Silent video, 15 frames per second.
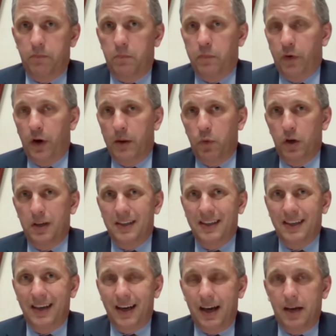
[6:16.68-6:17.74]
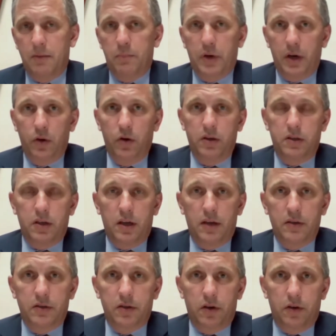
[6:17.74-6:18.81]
framework did not prioritize